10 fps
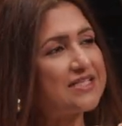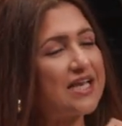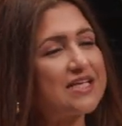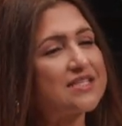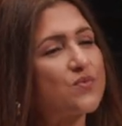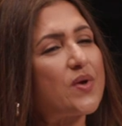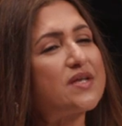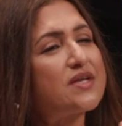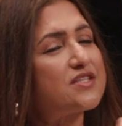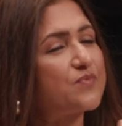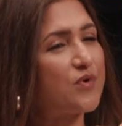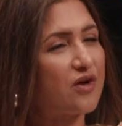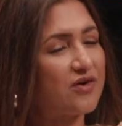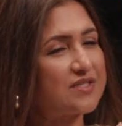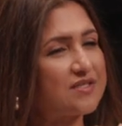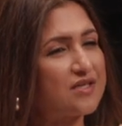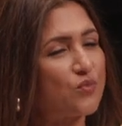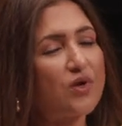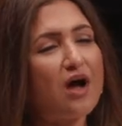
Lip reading: tell us that one experience that you